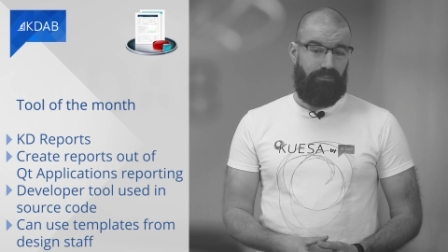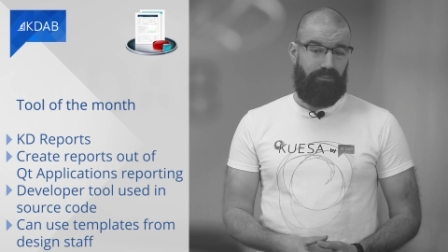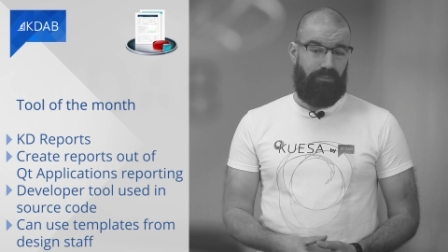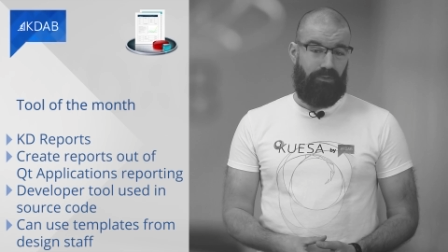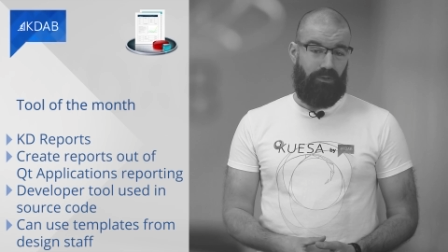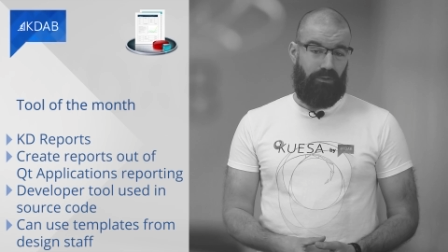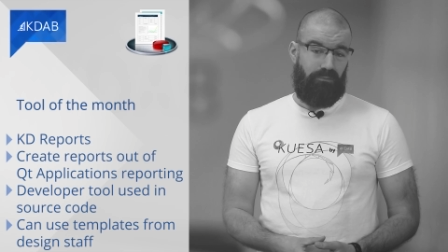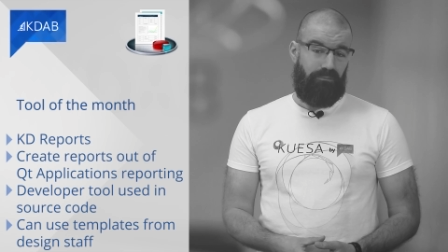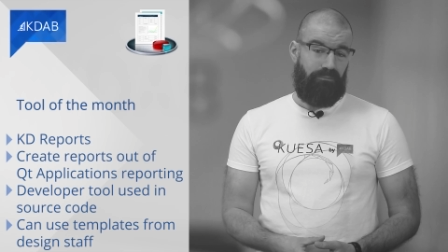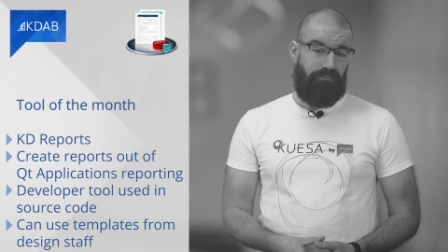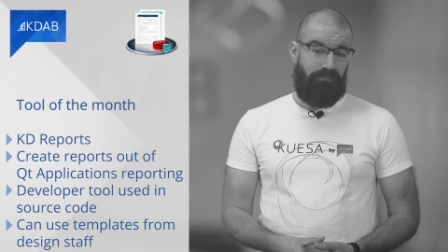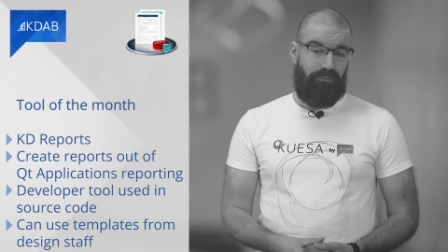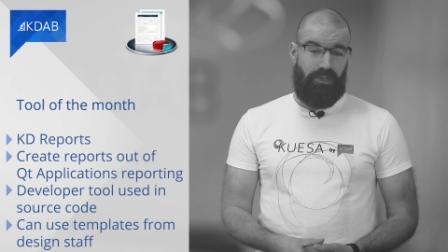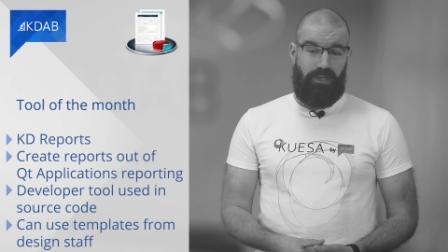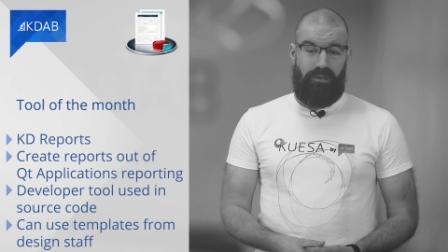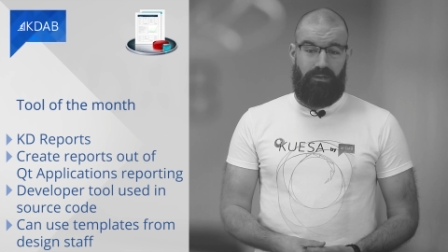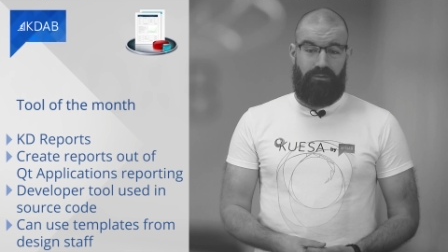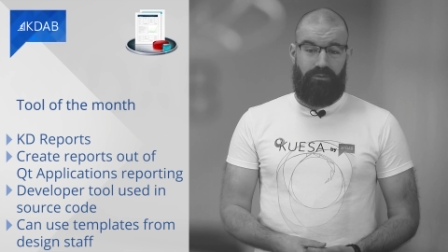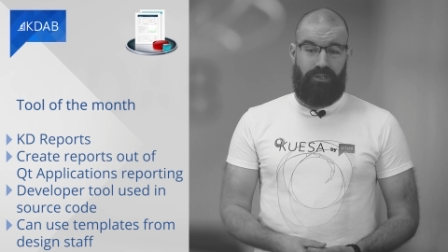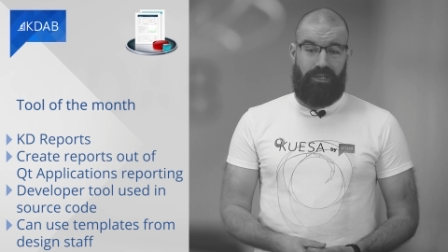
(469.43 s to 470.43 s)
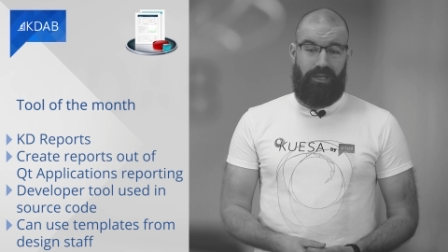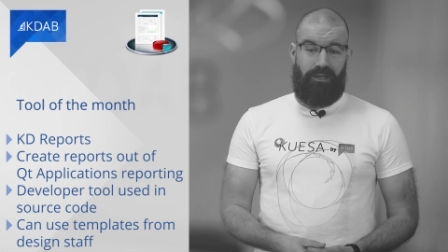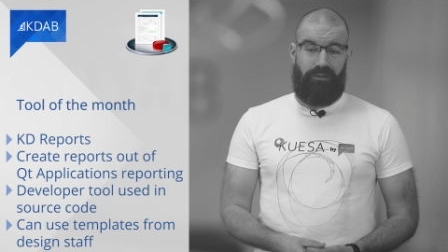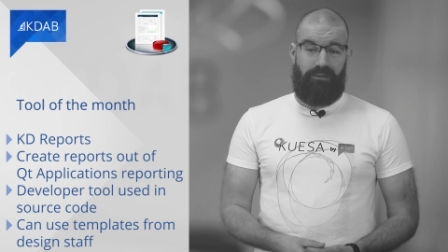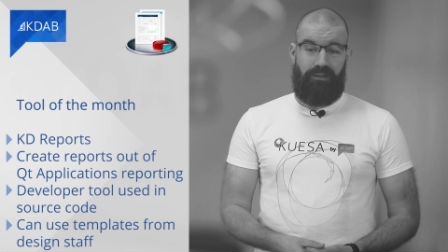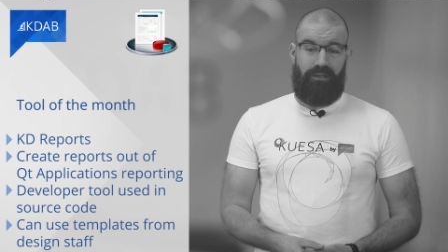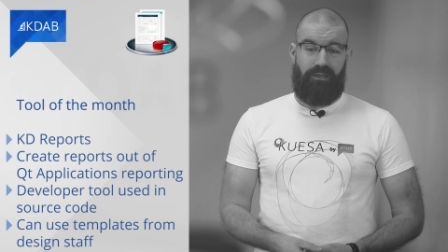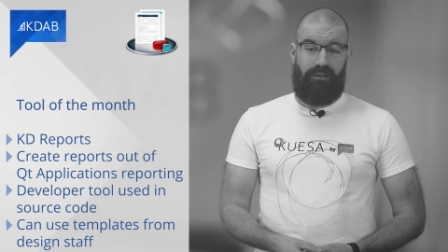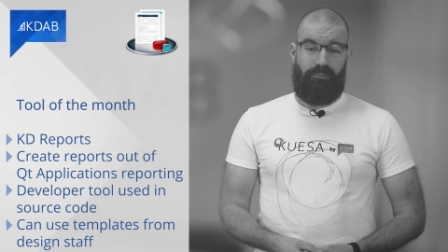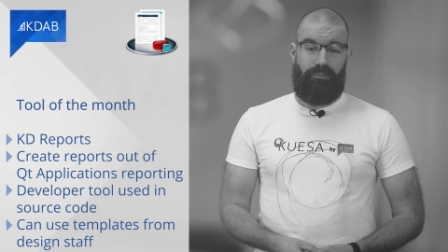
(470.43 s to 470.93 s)
so check
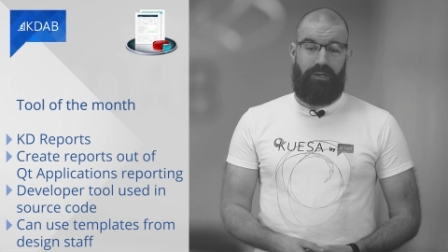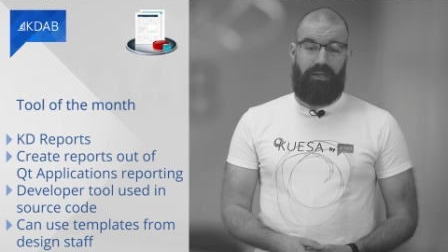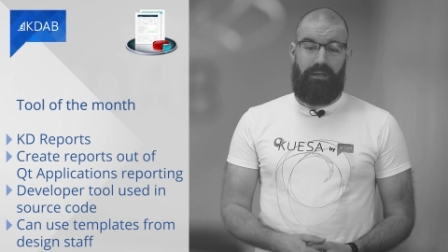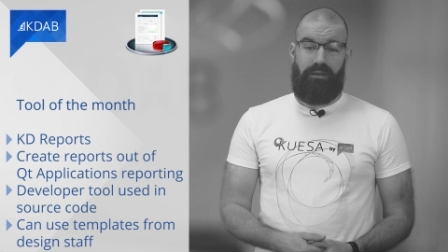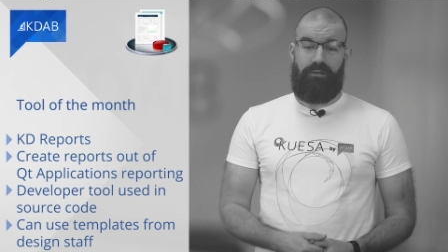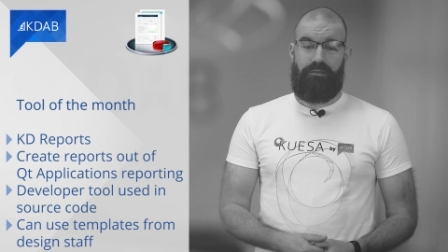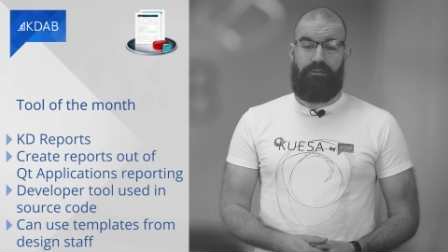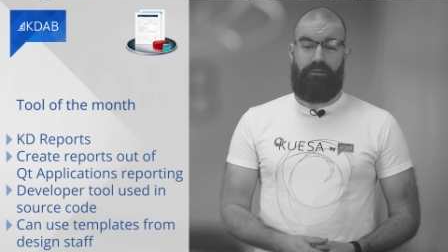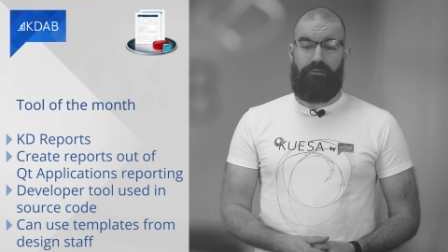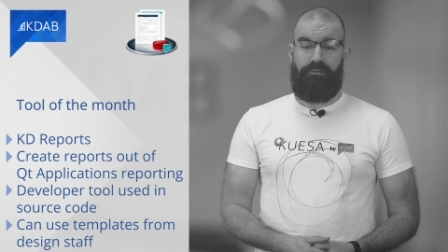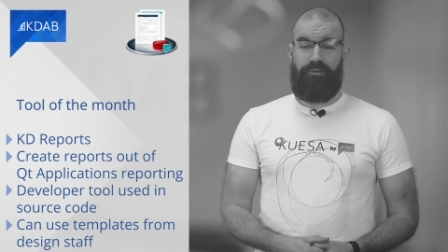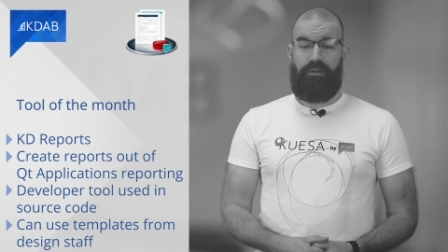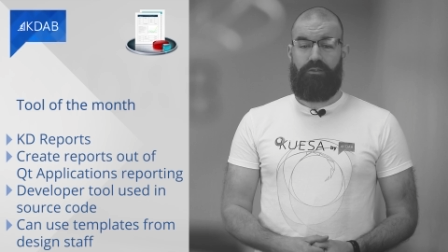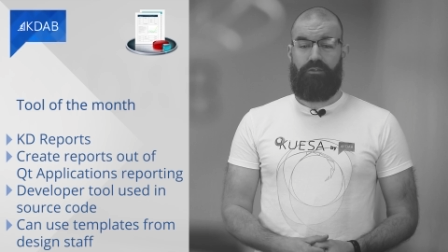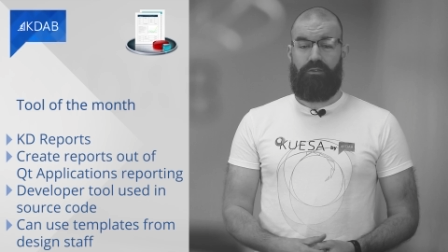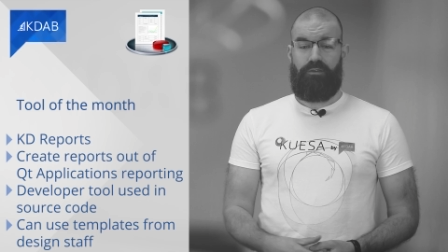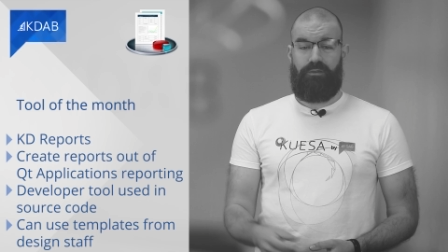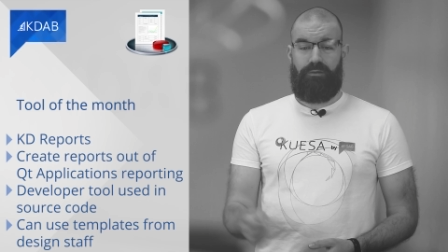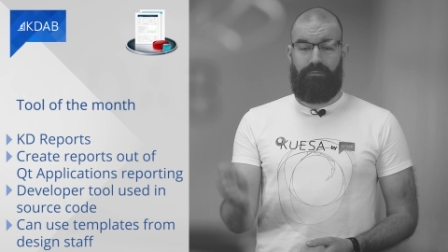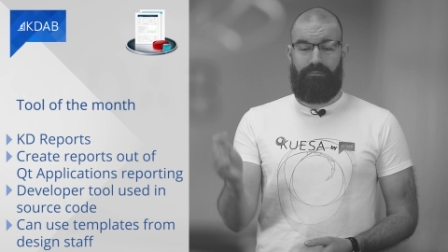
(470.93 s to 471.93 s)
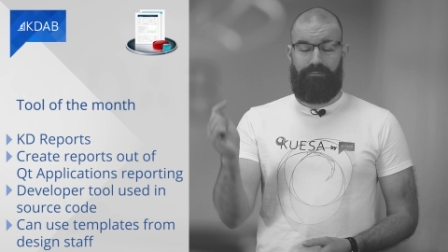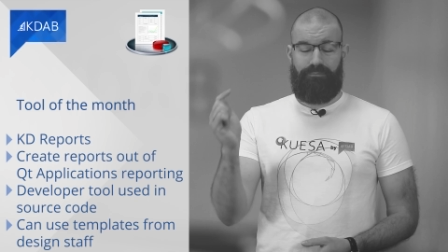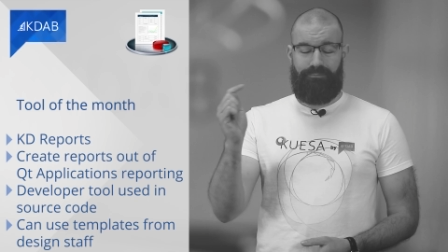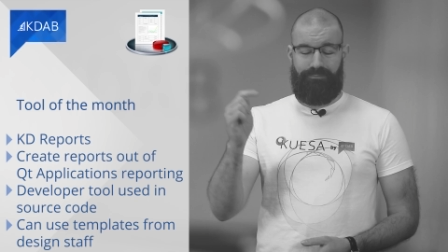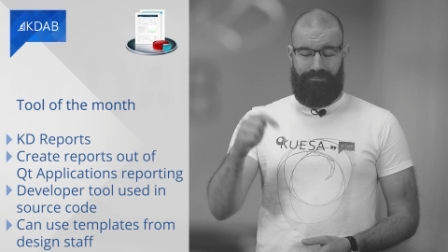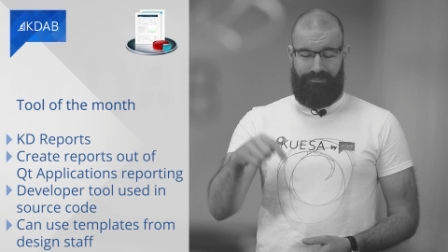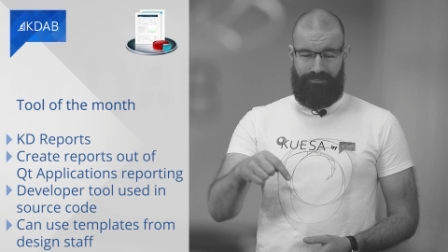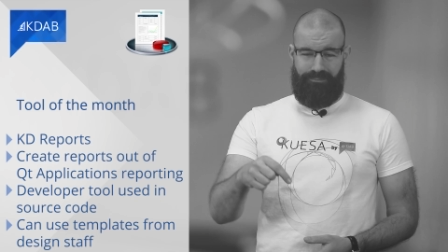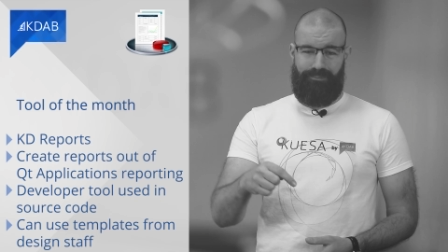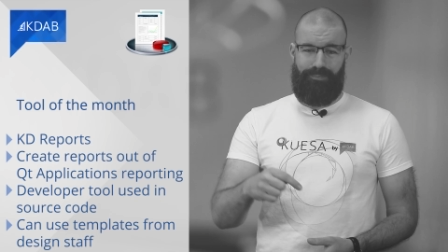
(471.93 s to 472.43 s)
out the complete list of features
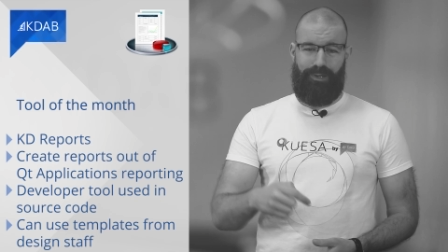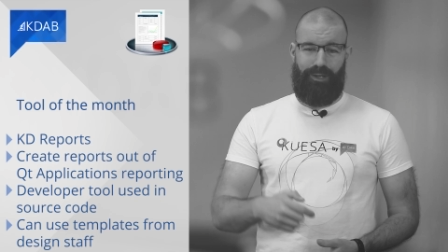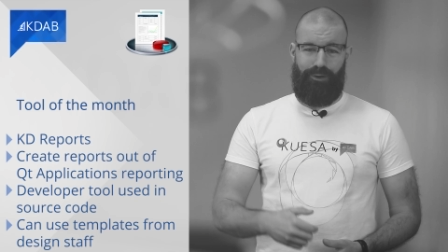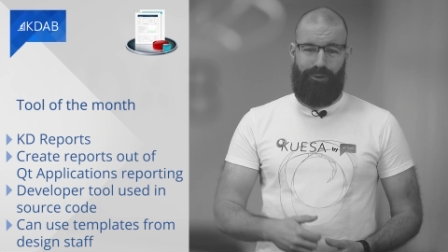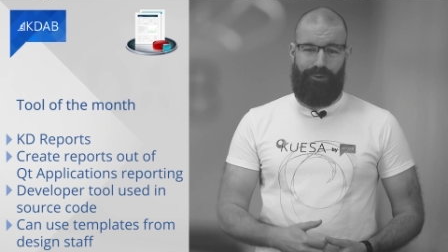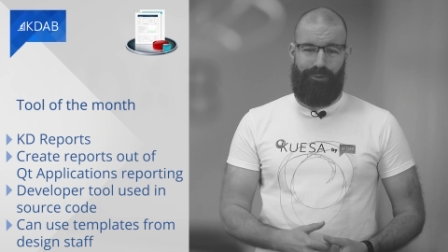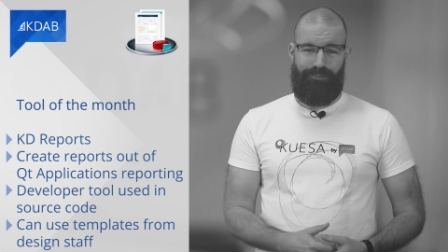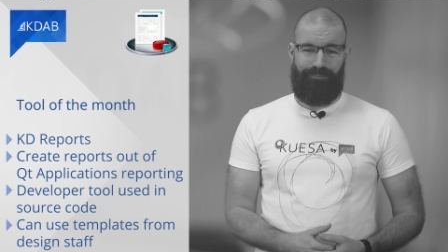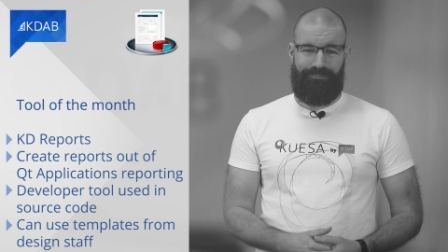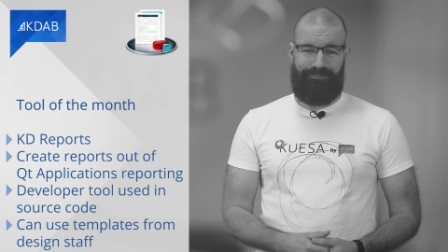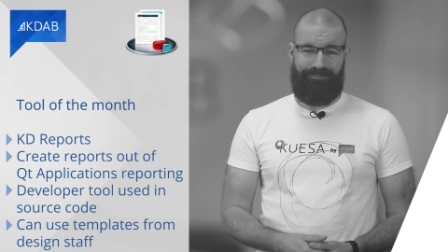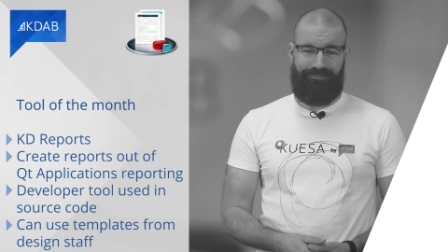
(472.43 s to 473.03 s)
below.